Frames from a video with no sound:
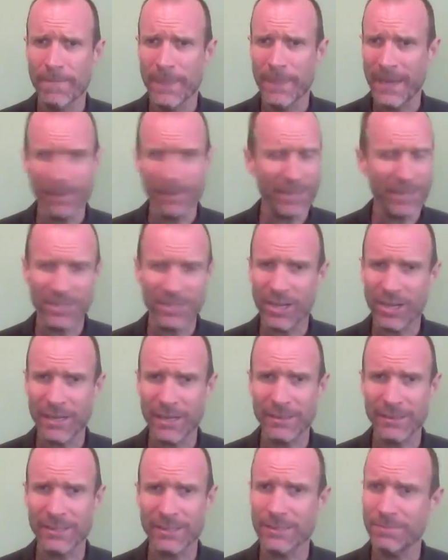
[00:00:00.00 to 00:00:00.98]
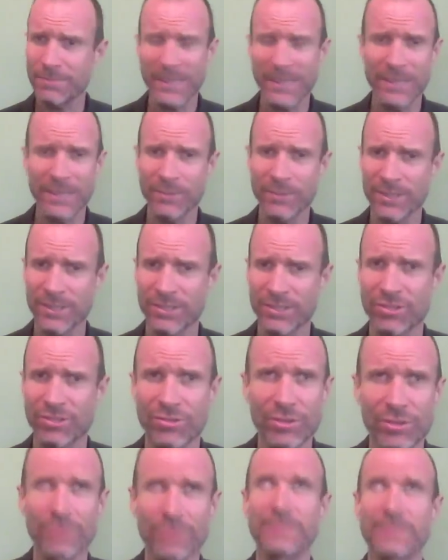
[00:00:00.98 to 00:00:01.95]
And I'm not talking speaking what's
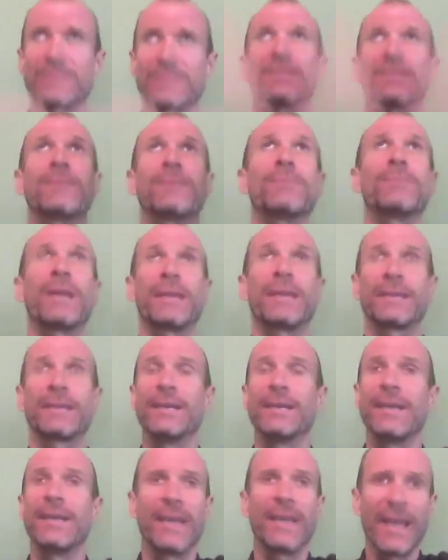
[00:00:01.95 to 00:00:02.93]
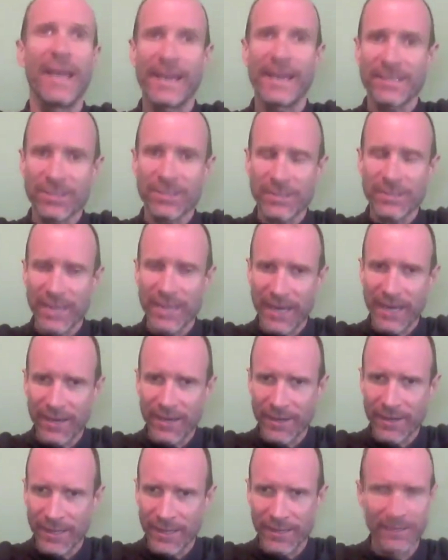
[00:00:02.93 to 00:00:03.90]
true in some like
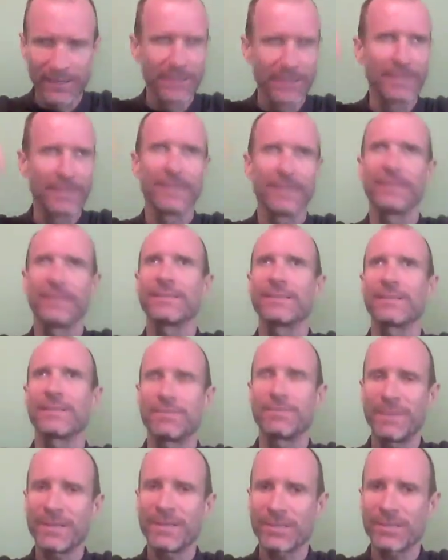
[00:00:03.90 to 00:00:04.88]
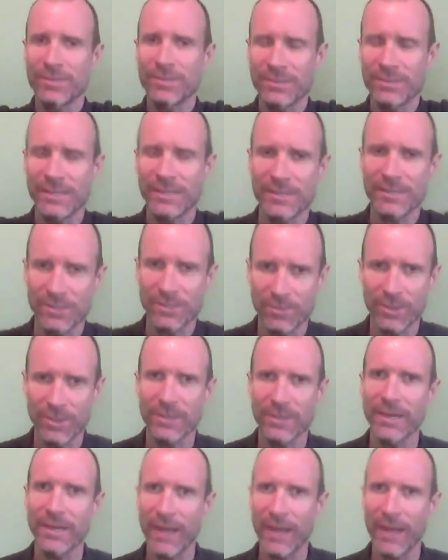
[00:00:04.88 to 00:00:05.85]
esoteric spiritual sense of the
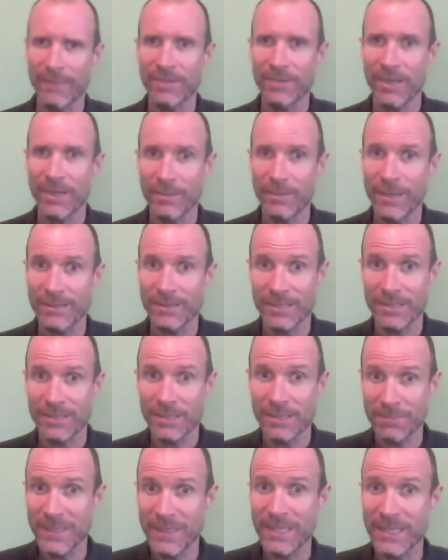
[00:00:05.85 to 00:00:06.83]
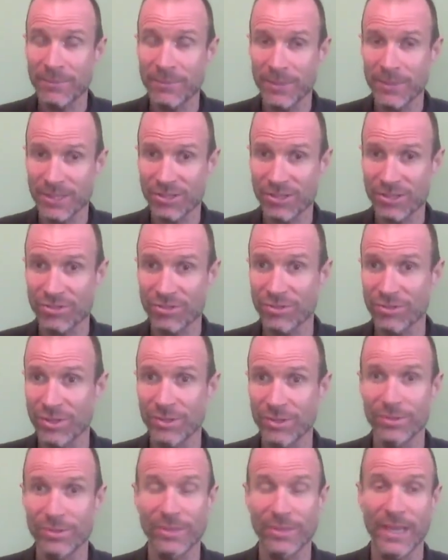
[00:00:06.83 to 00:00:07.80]
word. I'm talking about speaking what's
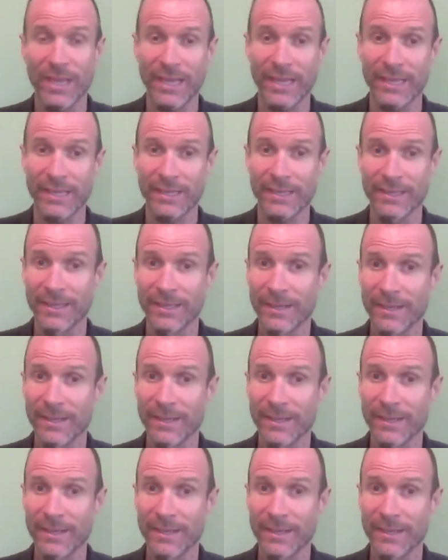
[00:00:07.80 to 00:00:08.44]
true, like